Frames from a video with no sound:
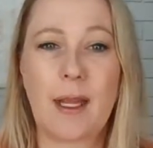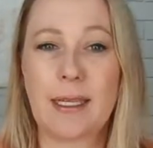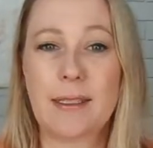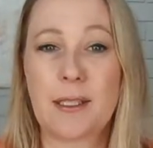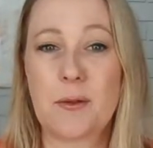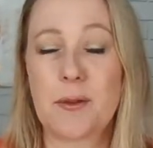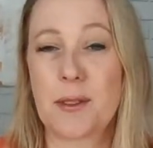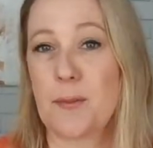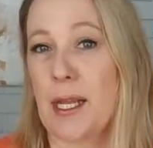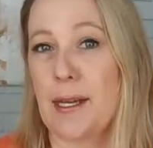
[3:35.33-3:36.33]
I do
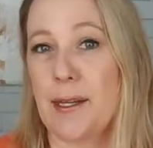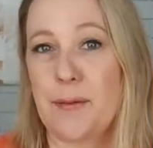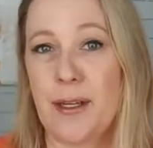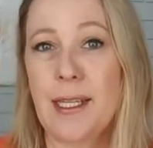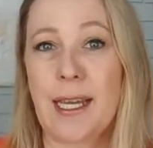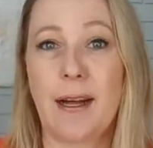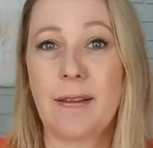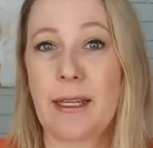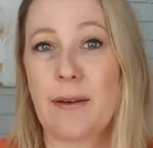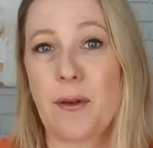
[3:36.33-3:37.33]
something kind of funny.
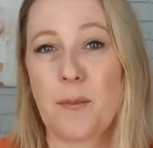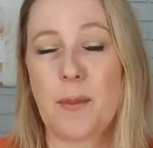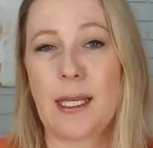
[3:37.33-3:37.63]
I'll leave them